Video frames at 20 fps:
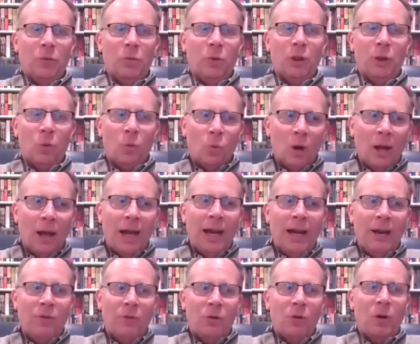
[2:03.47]
with a
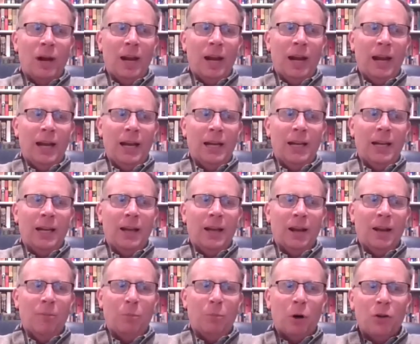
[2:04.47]
wide variety
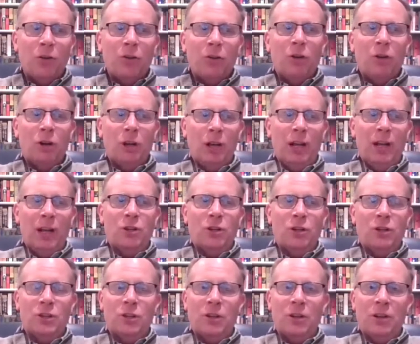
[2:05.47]
of personal
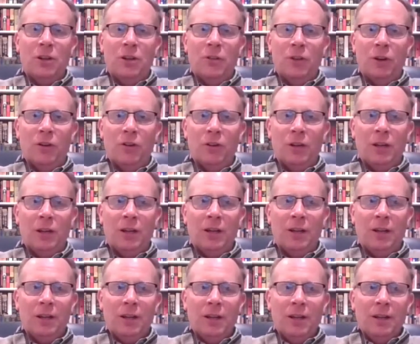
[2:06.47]
connections to the university,
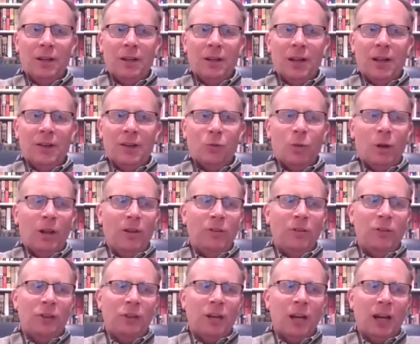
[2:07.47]
as well
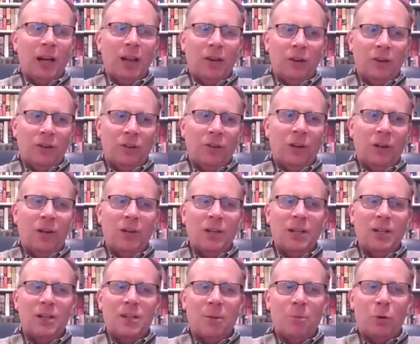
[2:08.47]
as scholars of
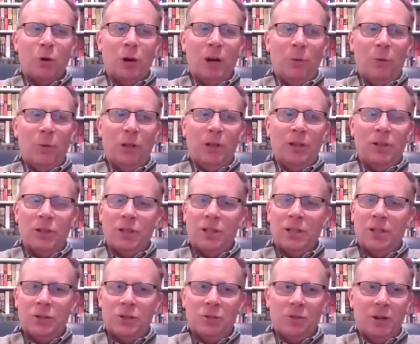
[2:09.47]
contemporary religious
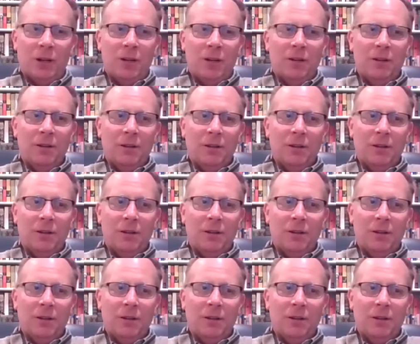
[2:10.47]
history.